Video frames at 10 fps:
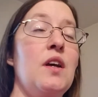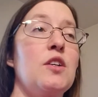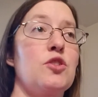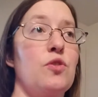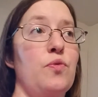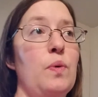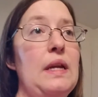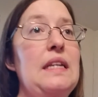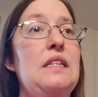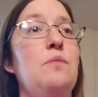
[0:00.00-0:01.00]
So if
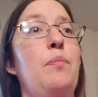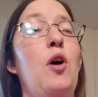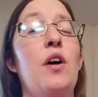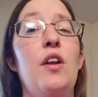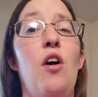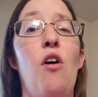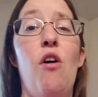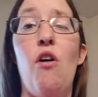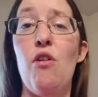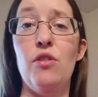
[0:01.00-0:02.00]
we bought
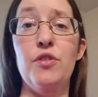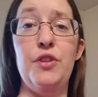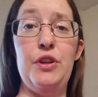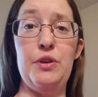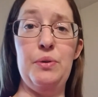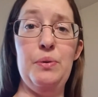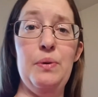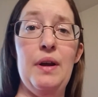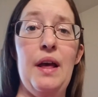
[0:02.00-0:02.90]
all new,